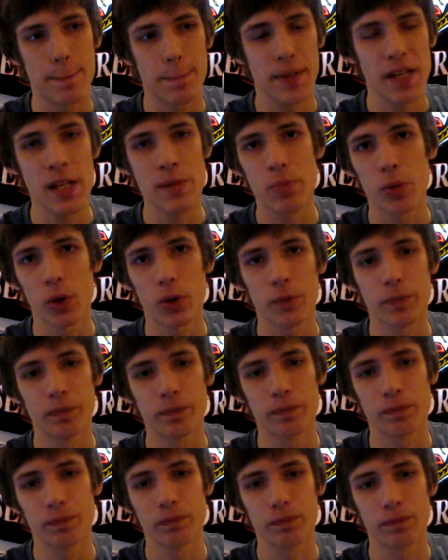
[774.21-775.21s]
people,
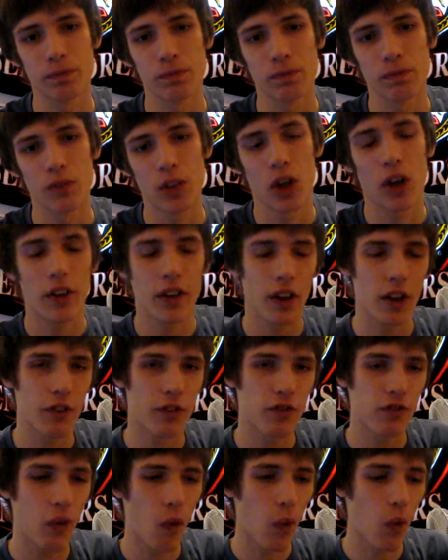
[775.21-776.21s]
or there are
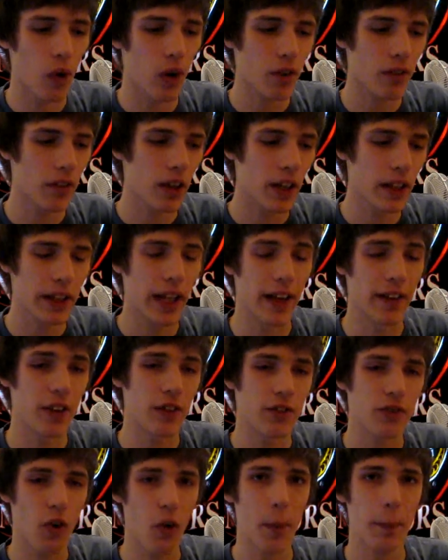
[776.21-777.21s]

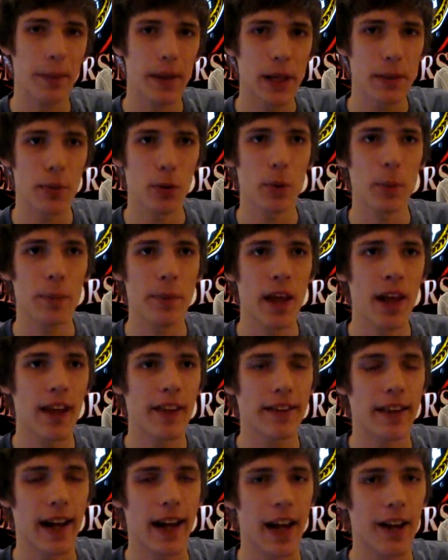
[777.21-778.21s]
four people
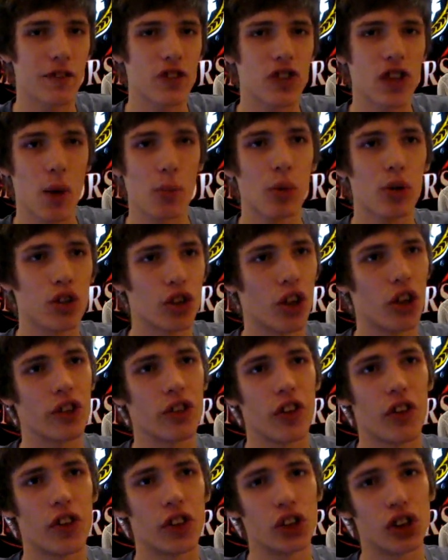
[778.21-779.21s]
that have stumbled
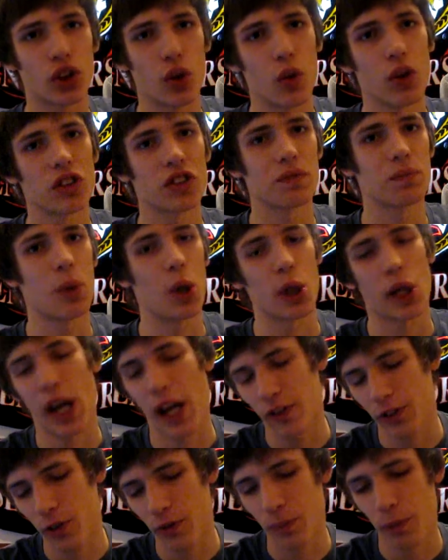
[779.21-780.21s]
onto the shores of Punk
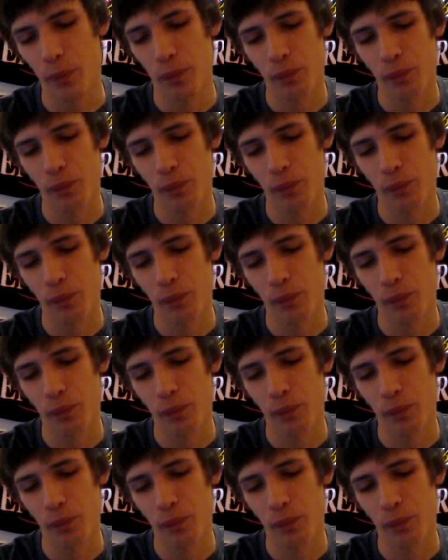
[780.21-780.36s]
Hazard.